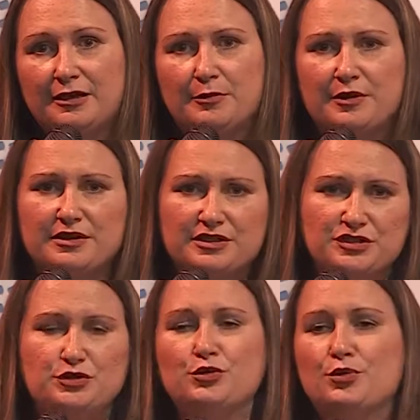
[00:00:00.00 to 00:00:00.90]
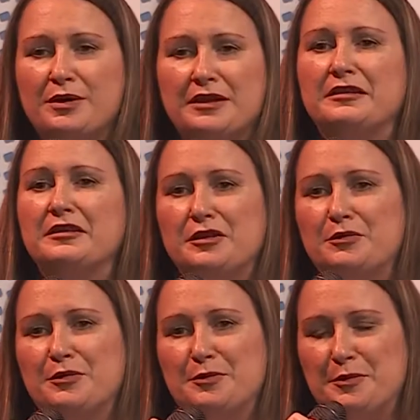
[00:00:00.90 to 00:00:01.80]
but there is no way that they
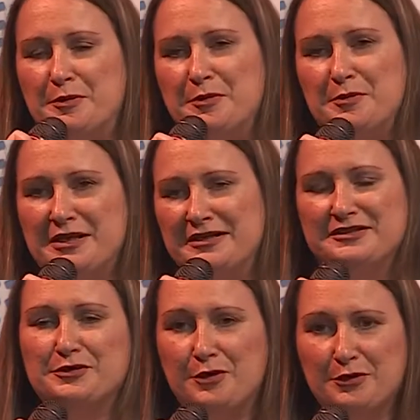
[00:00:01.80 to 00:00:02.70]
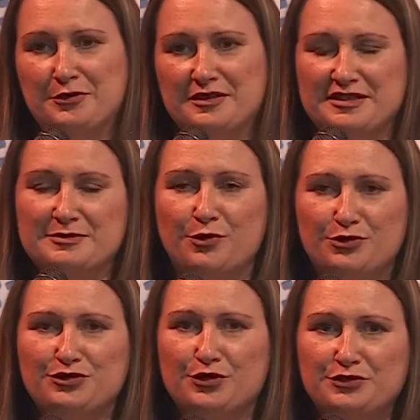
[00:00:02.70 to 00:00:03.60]
would be prepared to work with a small
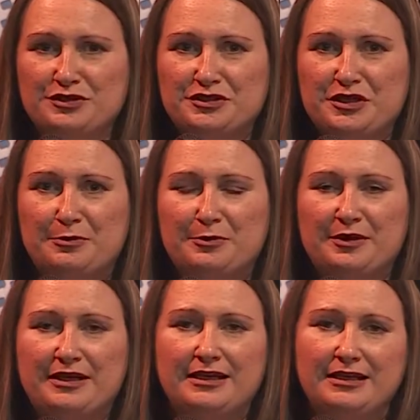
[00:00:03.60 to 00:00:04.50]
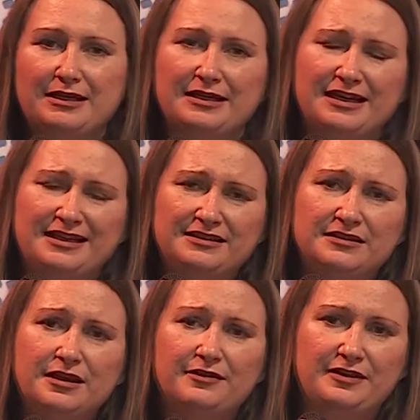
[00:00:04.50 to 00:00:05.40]
Scottish company. And
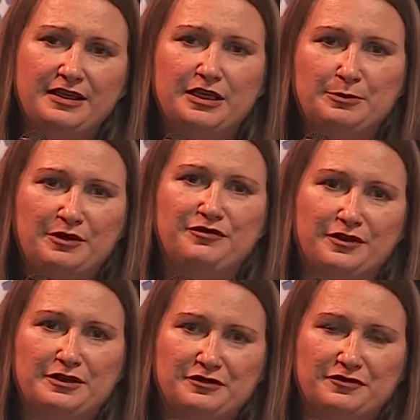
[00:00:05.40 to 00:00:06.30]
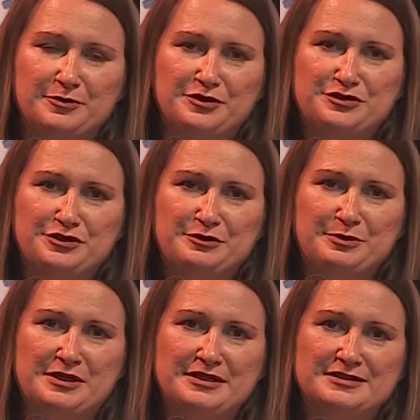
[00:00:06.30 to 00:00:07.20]
nothing could be further from the truth,
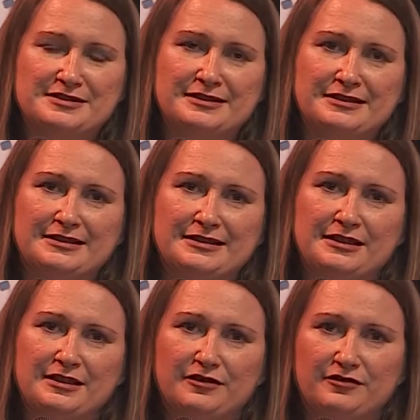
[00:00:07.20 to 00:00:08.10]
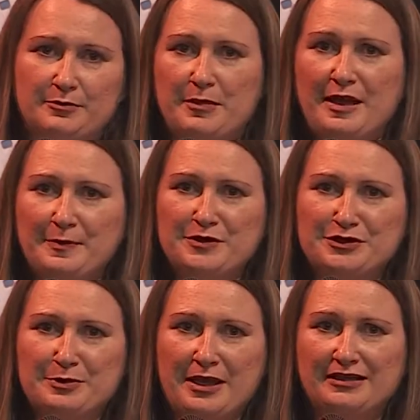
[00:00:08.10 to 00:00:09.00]
because from my
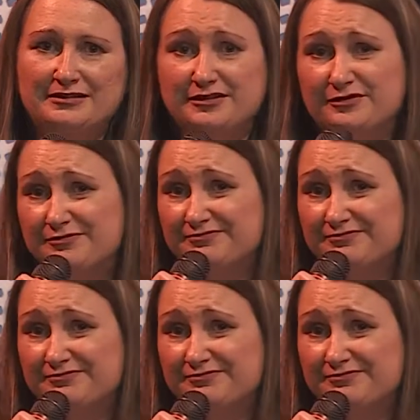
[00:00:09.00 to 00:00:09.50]
perspective,